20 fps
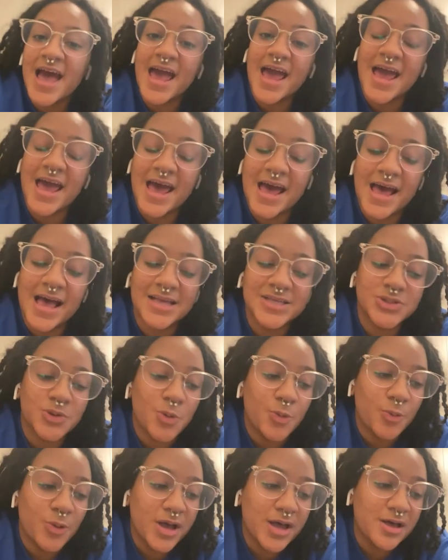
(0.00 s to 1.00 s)
as
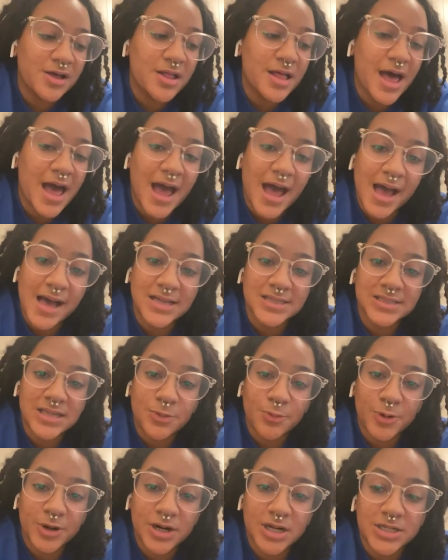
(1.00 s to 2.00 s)
well as
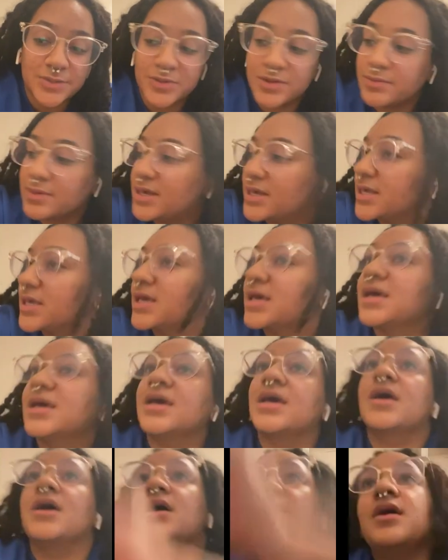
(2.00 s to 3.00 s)
we're going to be
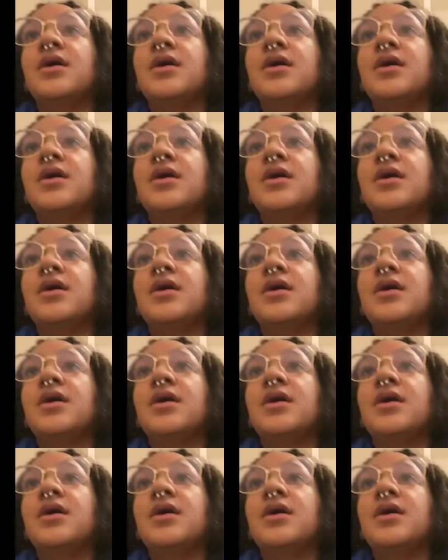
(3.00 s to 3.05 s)
making